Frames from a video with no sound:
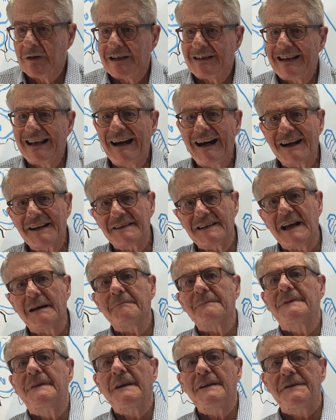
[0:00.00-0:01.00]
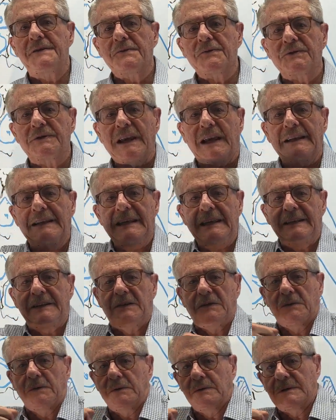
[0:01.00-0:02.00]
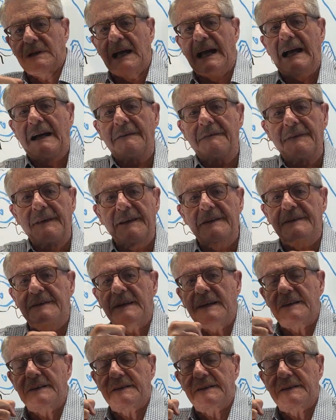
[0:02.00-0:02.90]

There are some tissues that need to have this